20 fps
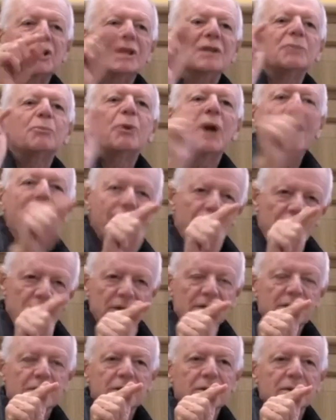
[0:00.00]
is
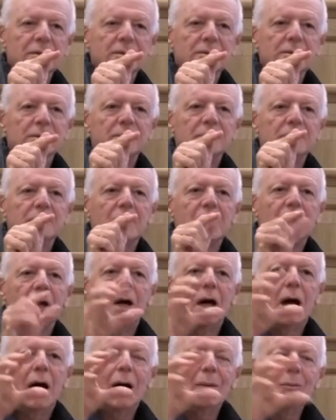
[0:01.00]
preference.
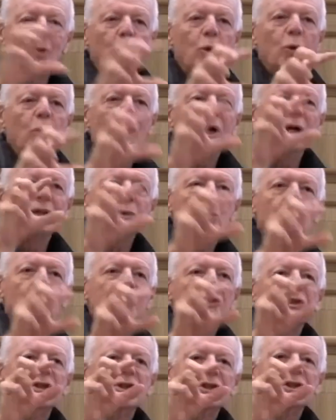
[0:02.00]
I'm always
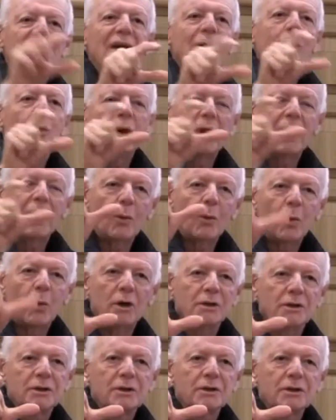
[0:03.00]
wanting to get what I
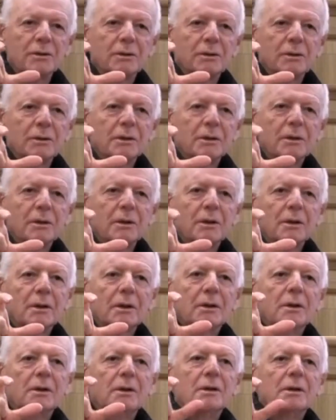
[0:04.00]
want.
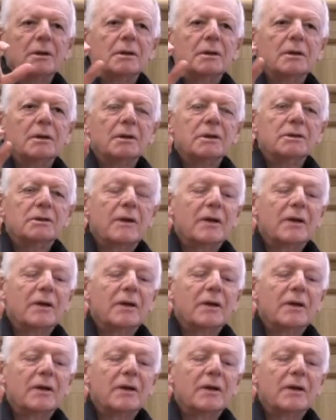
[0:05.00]
So